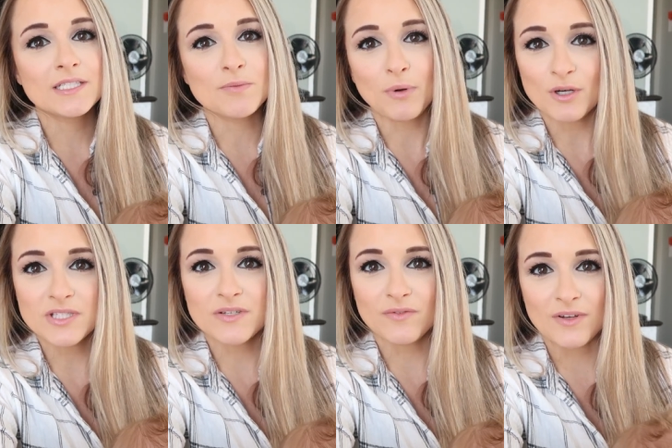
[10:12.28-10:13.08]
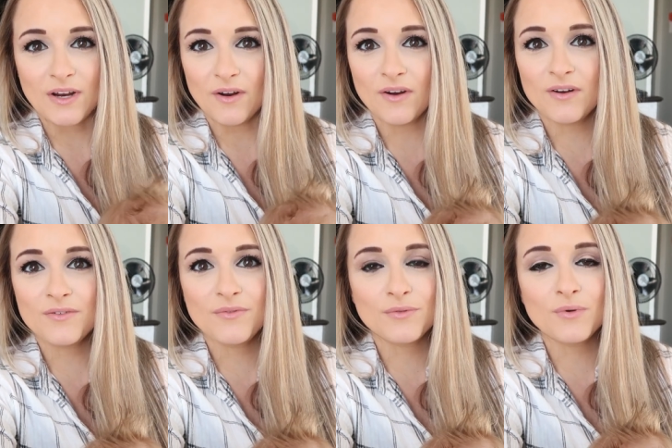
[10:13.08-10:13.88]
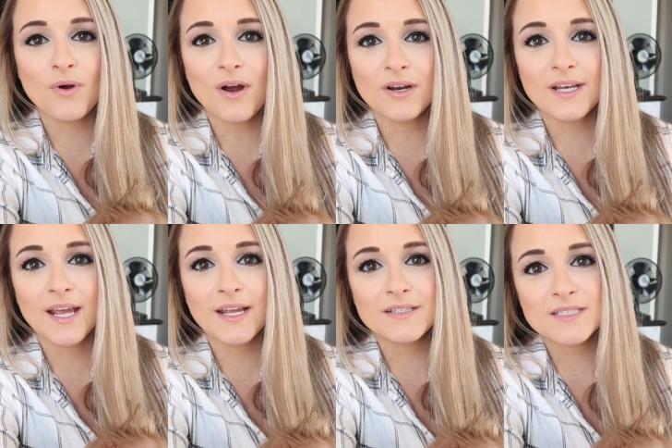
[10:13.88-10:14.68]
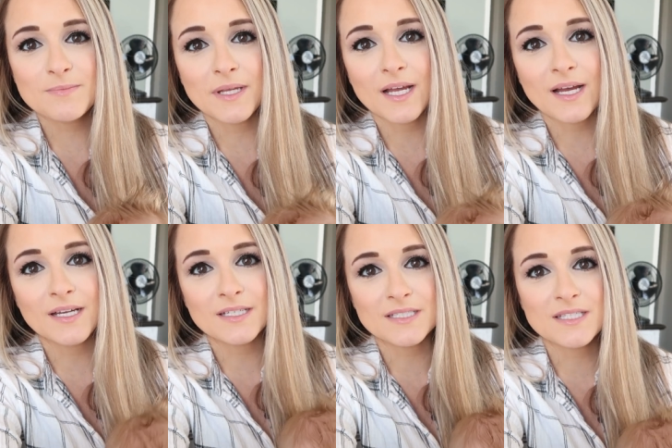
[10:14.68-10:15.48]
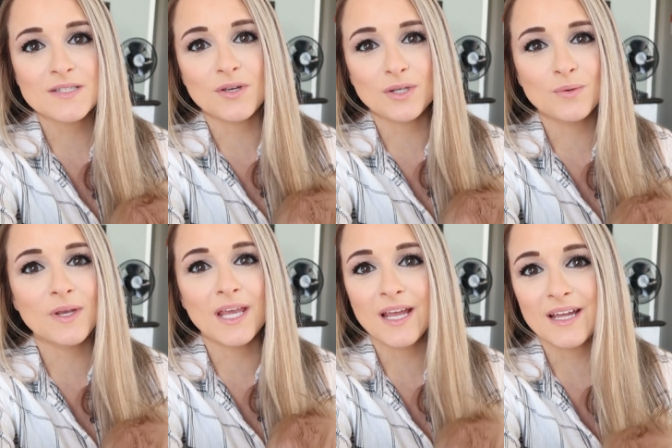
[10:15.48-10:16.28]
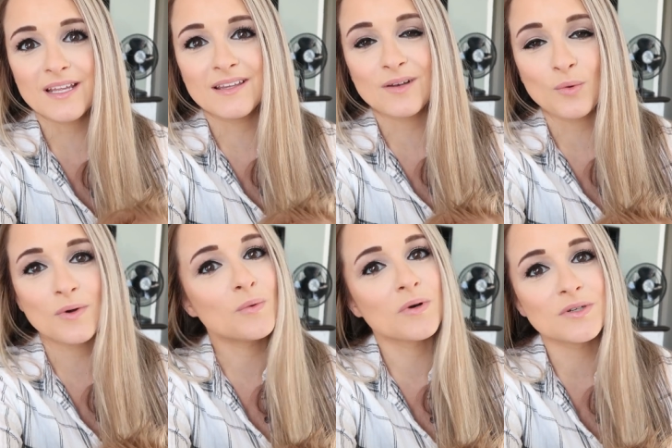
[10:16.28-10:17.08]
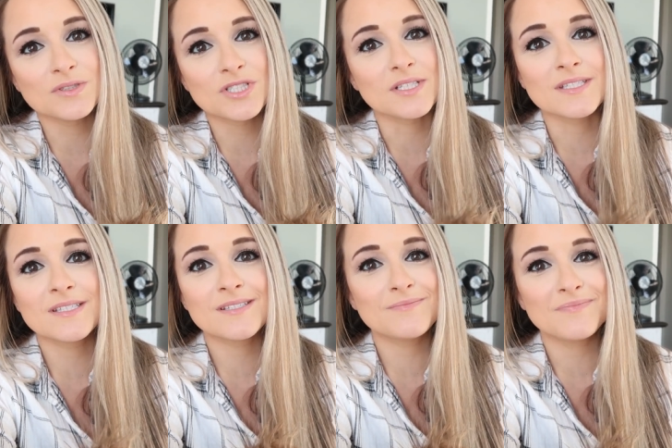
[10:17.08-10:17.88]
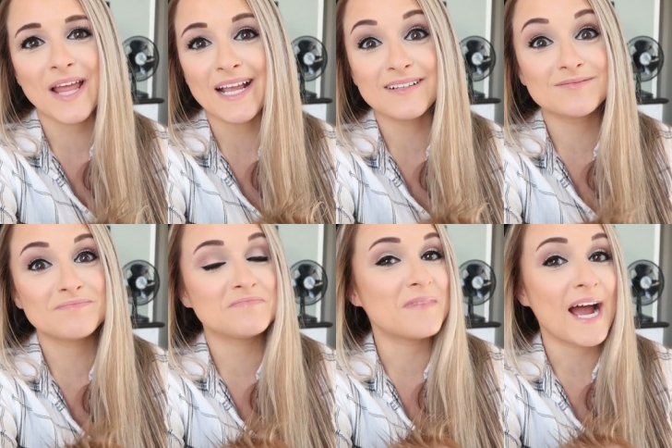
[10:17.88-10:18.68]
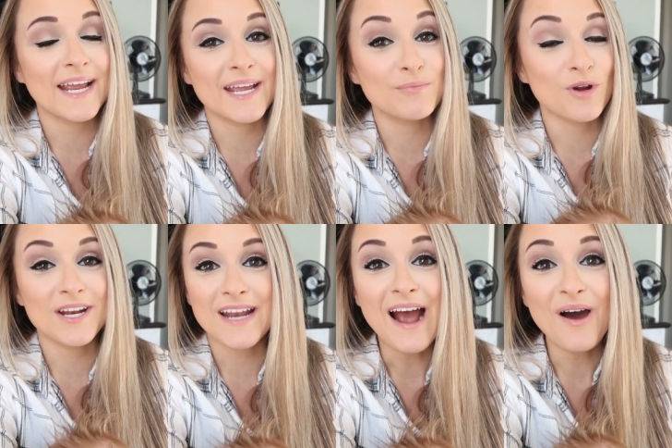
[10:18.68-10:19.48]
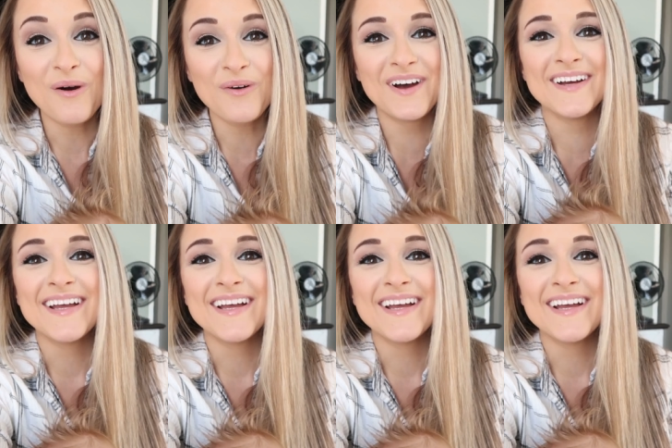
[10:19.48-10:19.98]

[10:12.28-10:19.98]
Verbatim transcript: to persevere through hard days because you can't in the real world just like I am right now,